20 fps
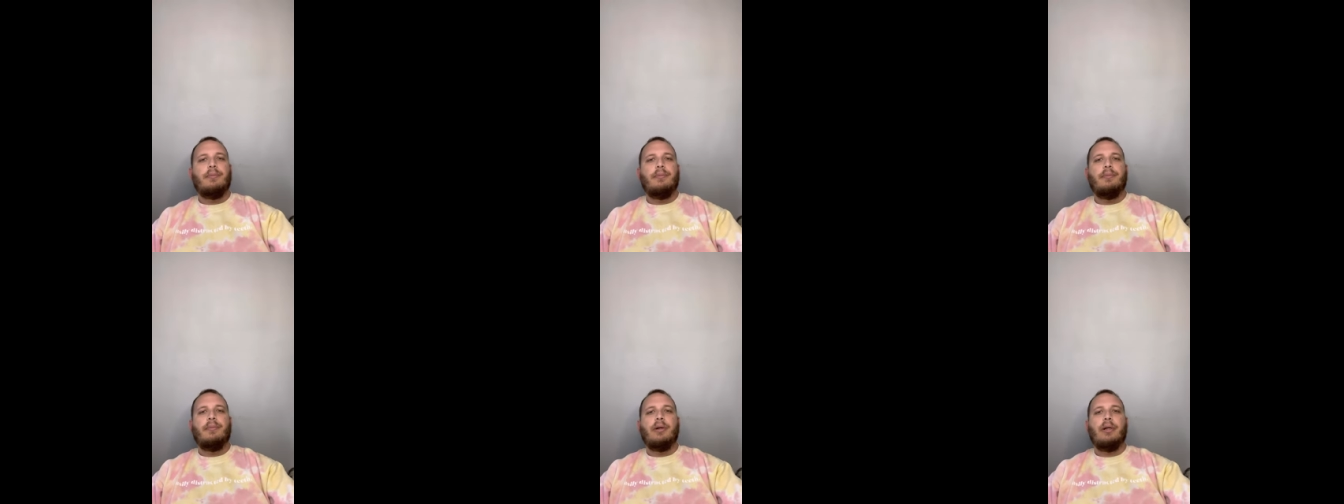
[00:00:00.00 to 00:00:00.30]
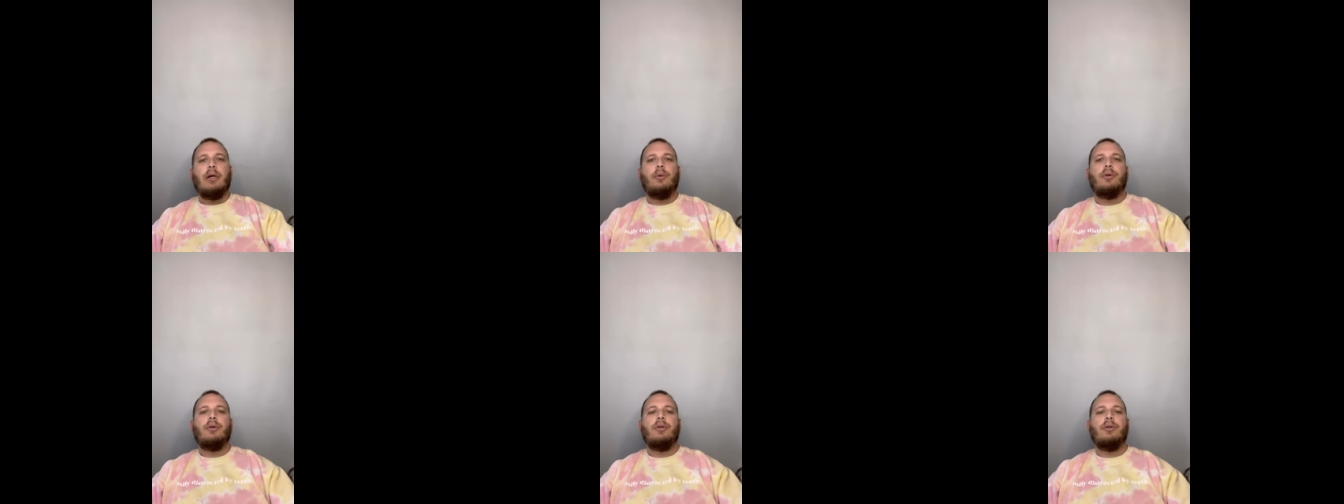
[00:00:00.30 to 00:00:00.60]
but
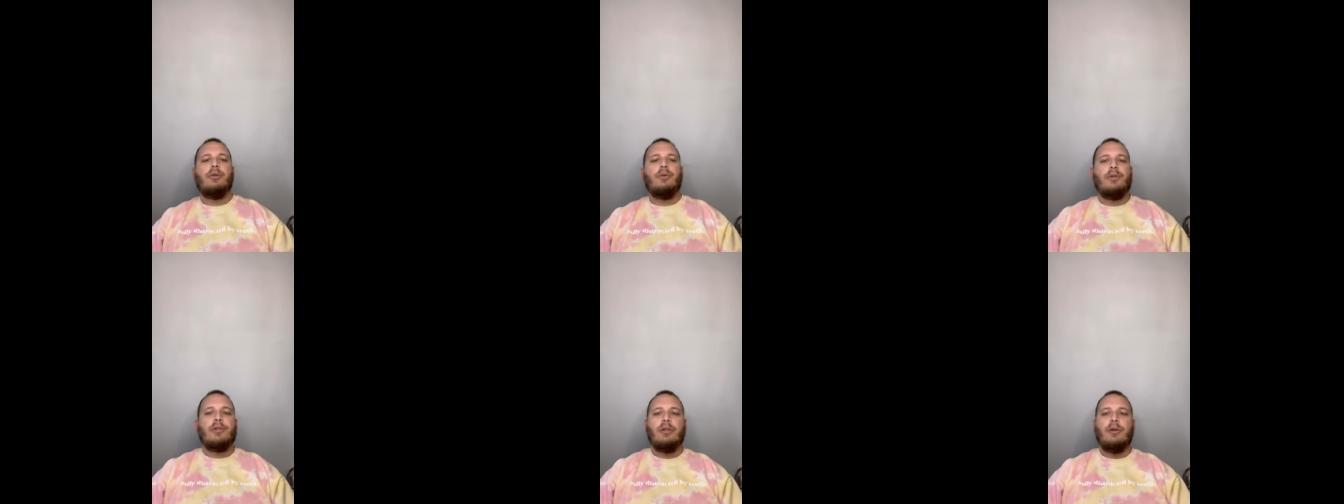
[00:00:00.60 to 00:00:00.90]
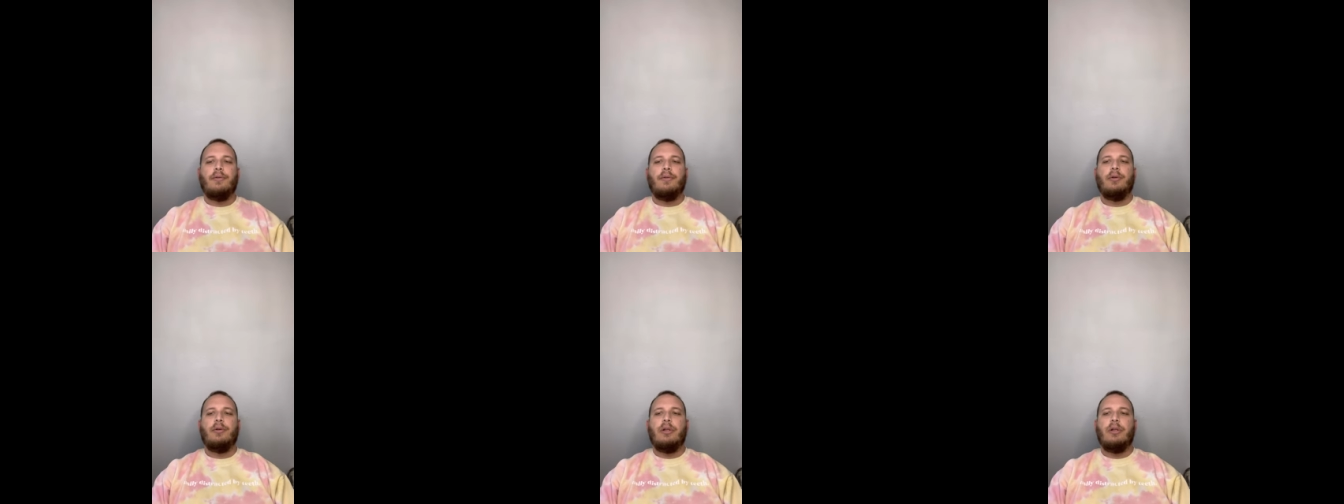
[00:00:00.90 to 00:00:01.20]
I want to do
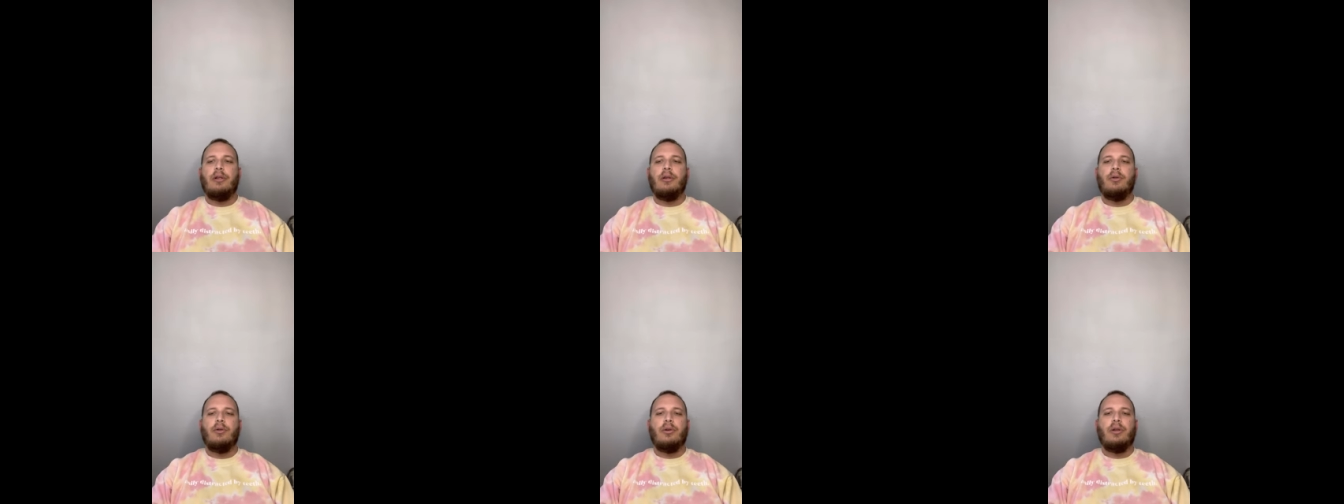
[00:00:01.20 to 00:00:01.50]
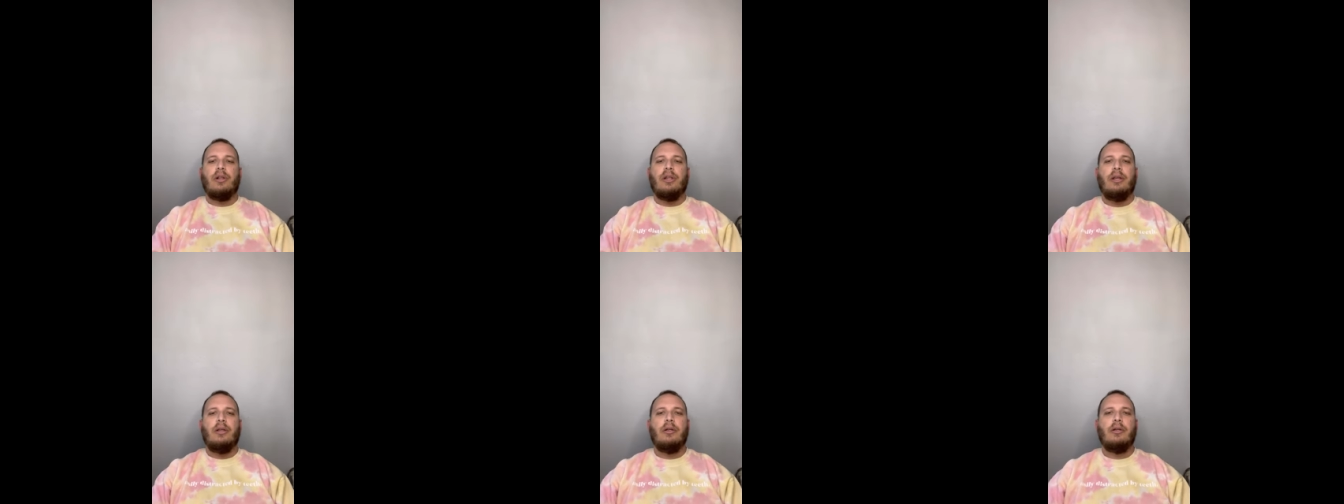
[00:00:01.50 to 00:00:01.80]
something a little
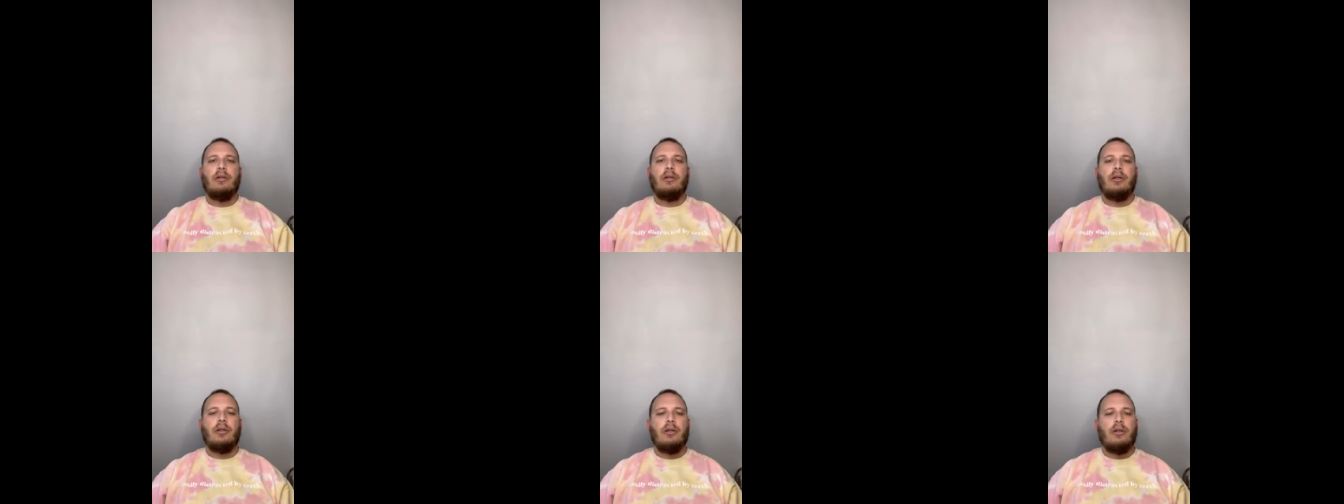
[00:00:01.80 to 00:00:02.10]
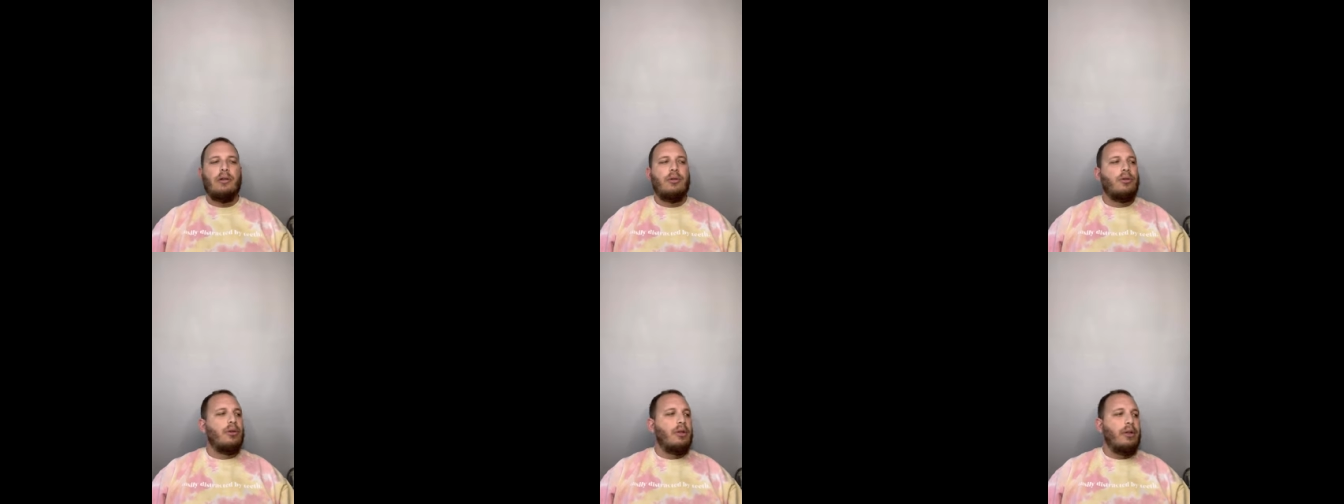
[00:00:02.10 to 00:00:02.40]
clean, like a
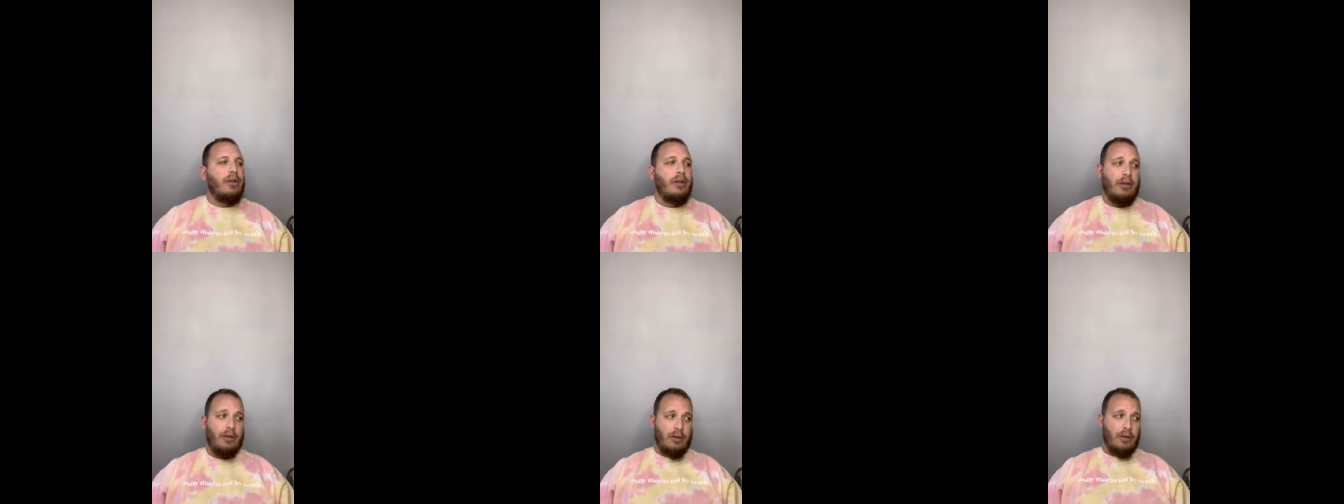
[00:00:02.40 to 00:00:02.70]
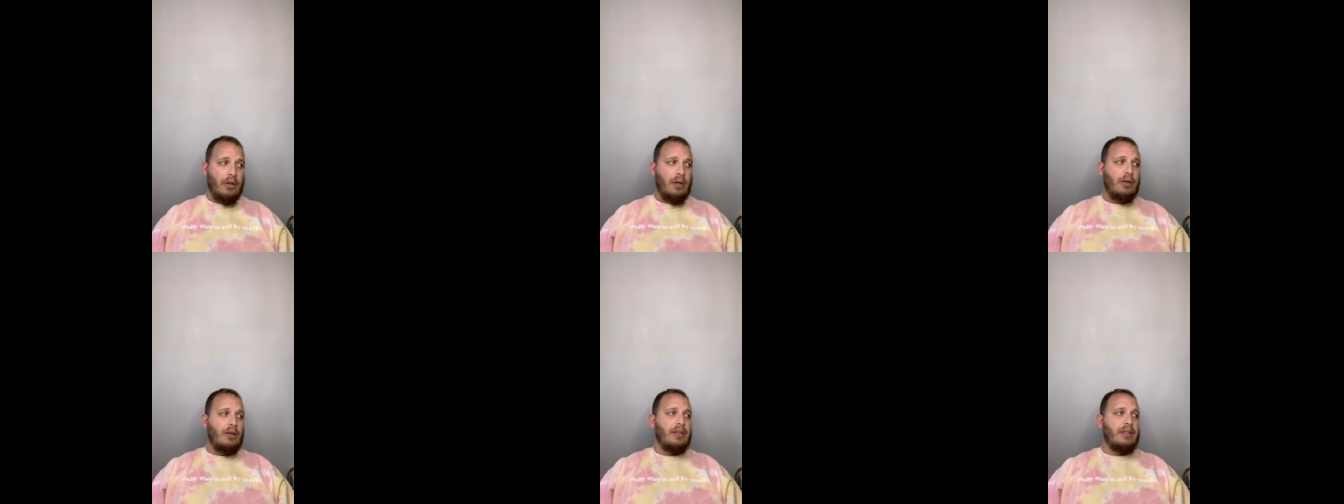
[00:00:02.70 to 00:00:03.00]
little
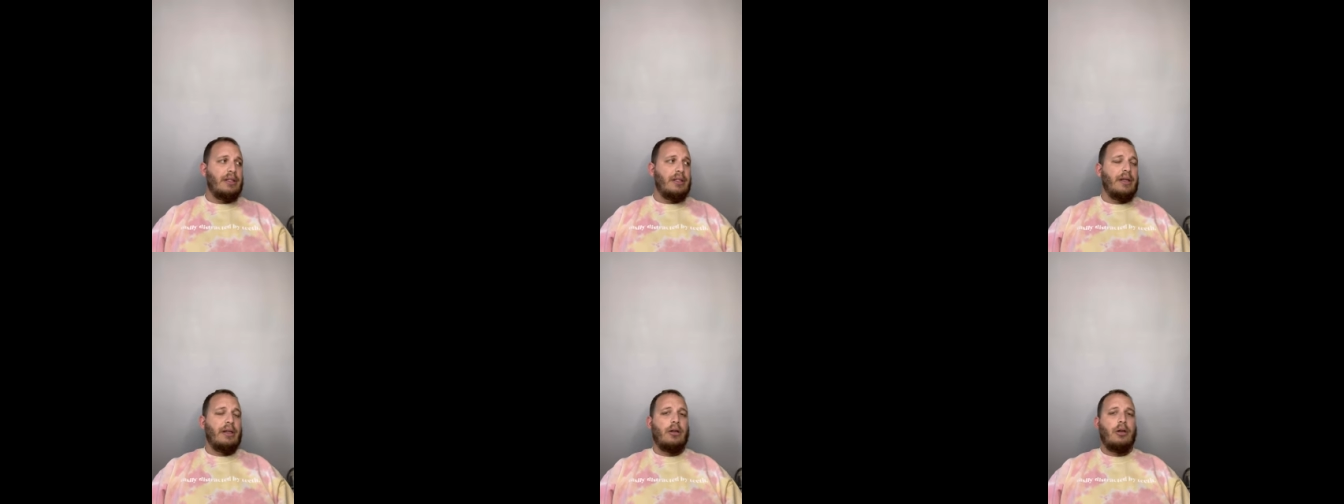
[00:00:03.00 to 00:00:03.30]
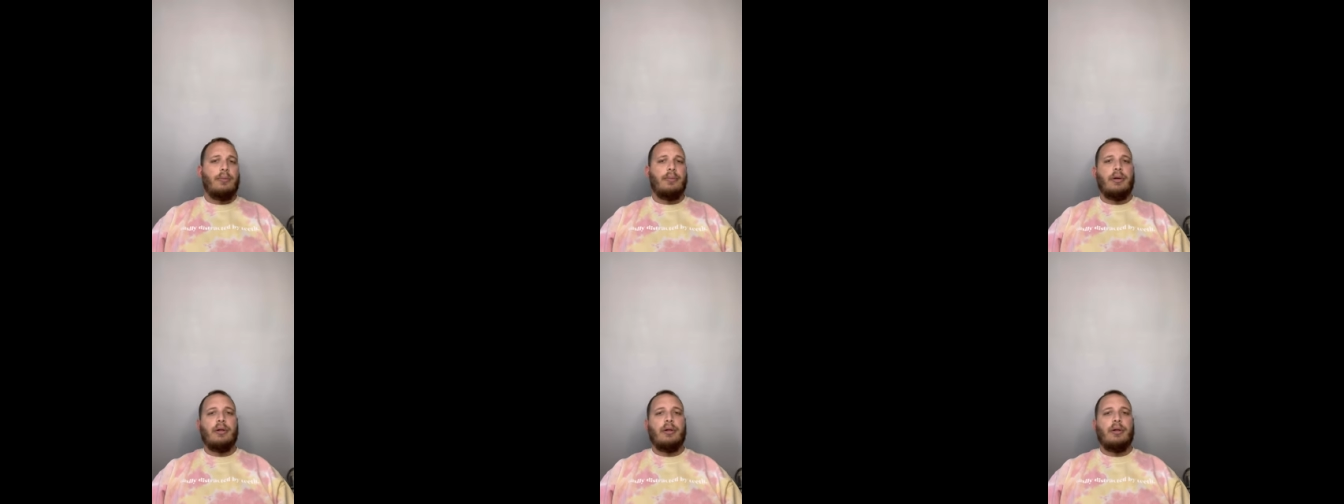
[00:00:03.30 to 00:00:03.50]
clean setup.